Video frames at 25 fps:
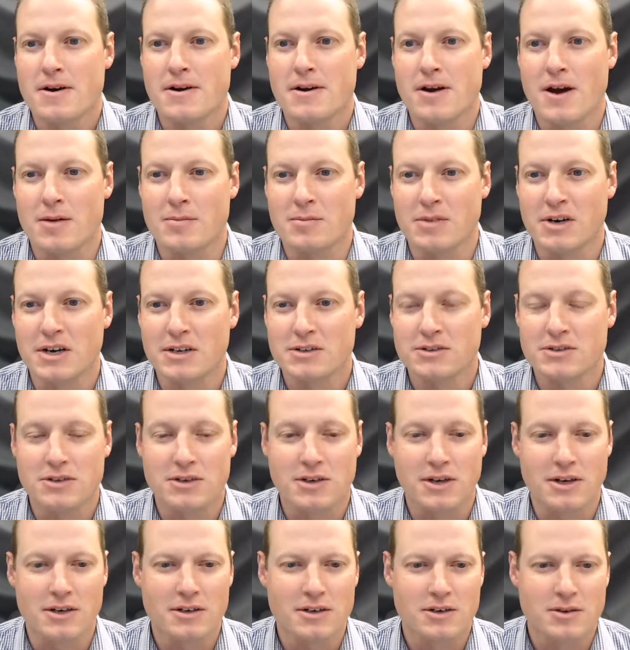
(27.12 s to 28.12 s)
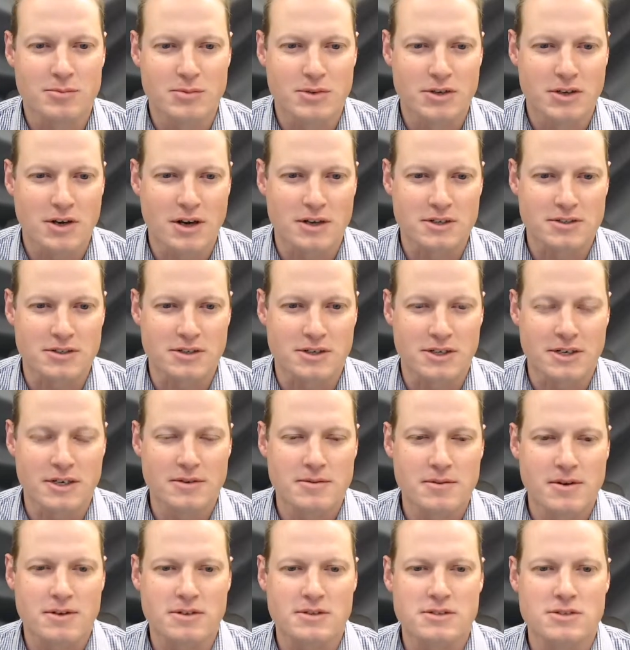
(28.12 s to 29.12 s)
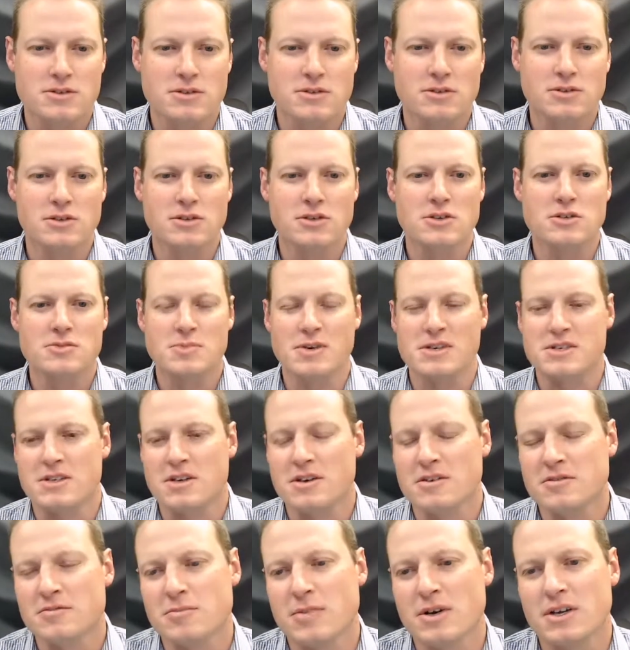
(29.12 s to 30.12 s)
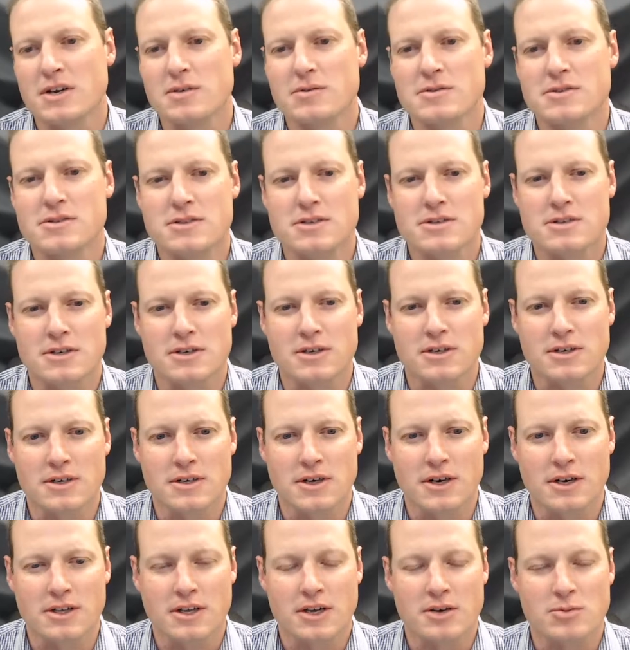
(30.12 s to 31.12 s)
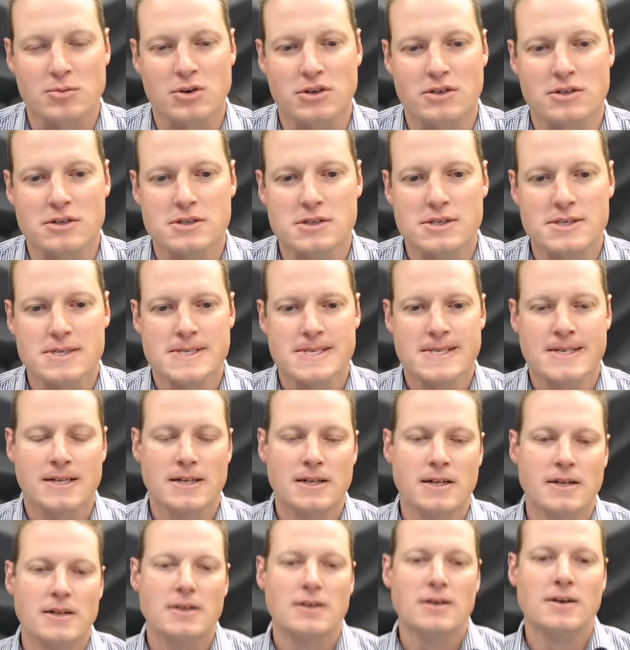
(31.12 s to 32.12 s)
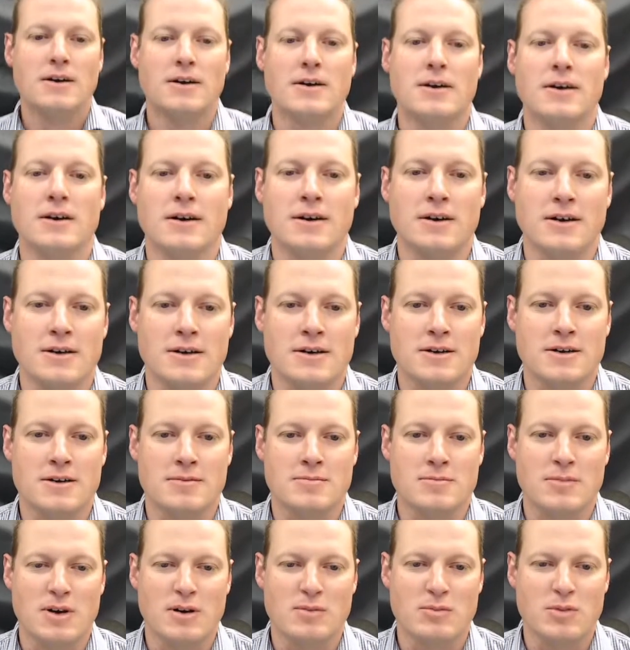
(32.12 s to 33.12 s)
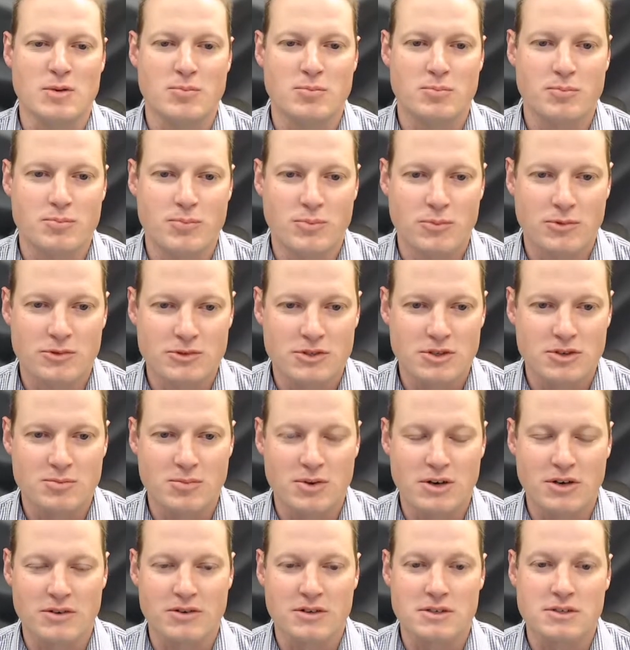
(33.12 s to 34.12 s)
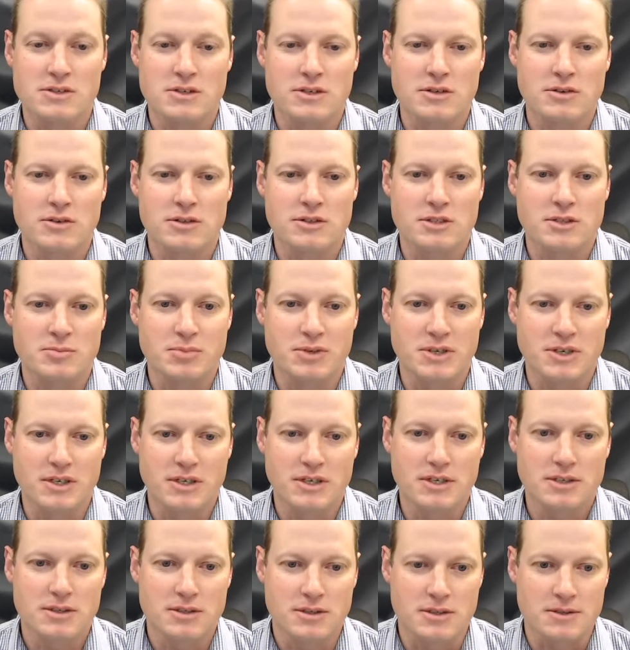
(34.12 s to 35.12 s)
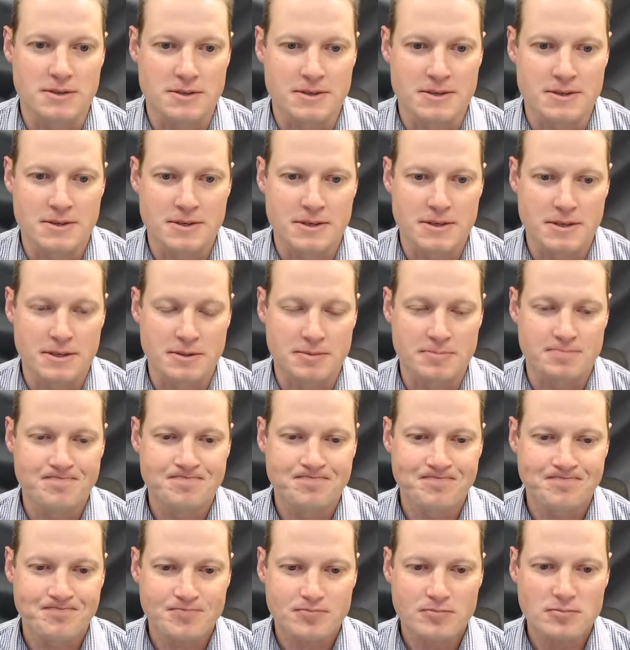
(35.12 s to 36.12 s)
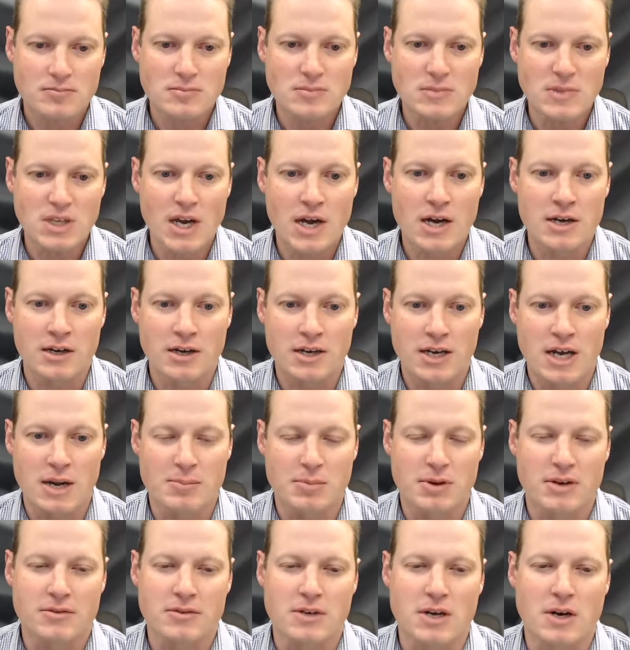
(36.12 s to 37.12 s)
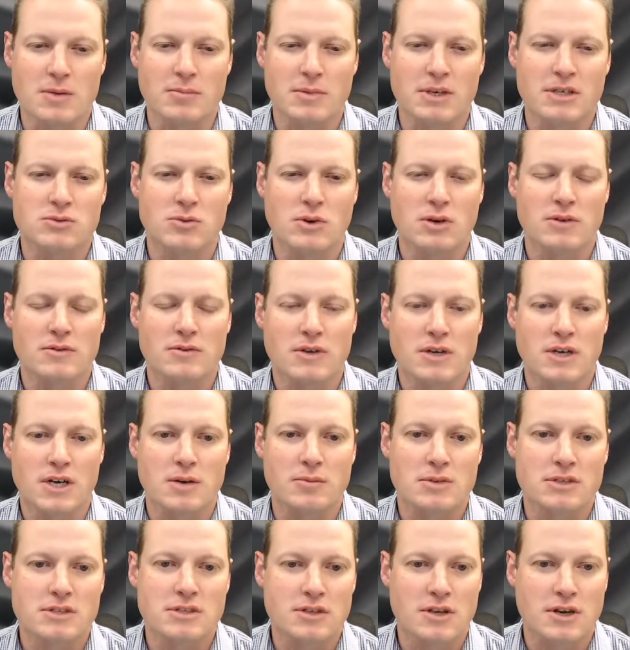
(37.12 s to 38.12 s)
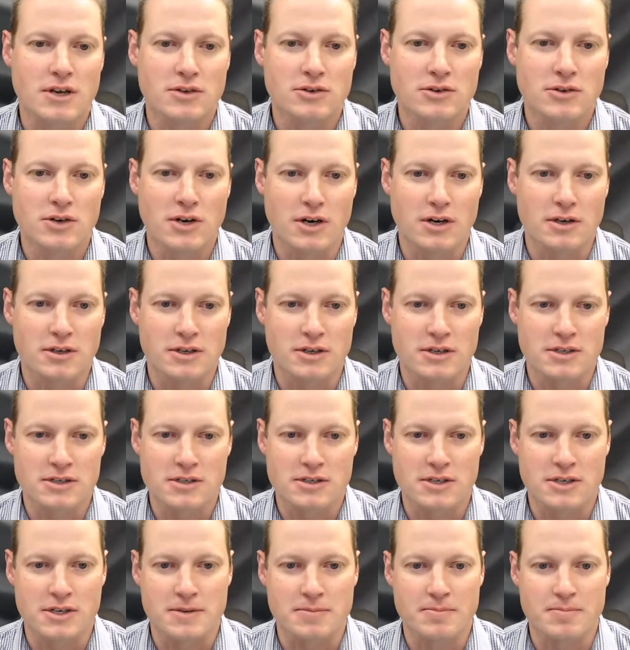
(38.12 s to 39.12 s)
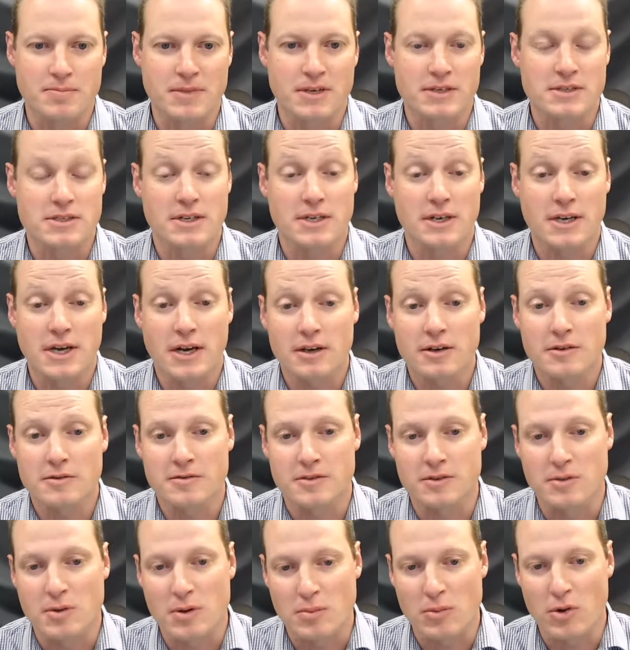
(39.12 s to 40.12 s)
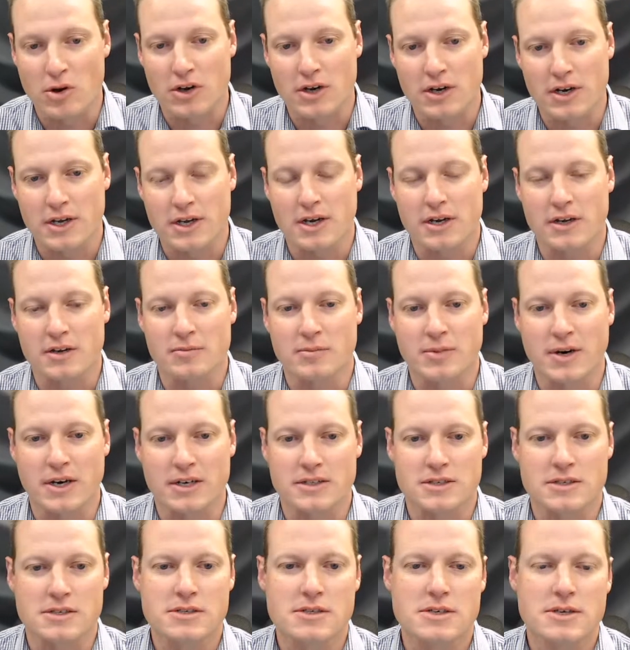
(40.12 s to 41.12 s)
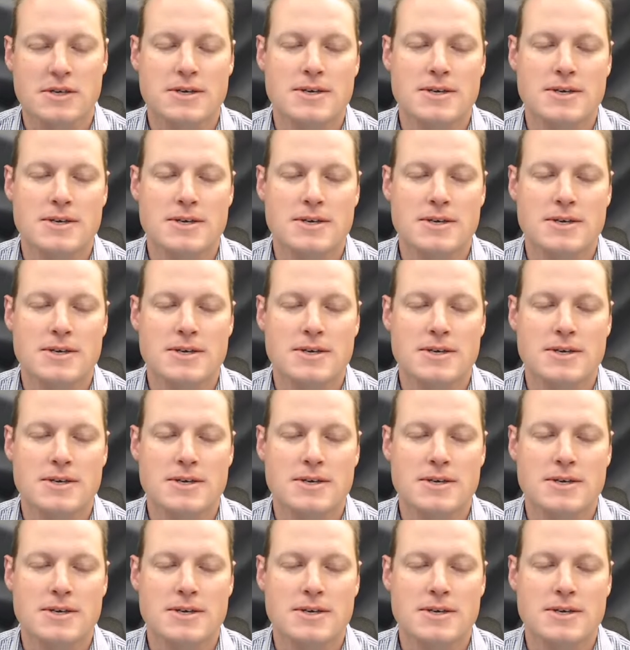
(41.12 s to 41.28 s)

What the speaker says: I'm ready to go. I hope you guys are ready. I'll just introduce myself. My name is Heinrich Botes. I'm also a bit of a serial entrepreneur and own a couple of companies. One of the companies that I do own is an accounting firm, a modern accounting practice.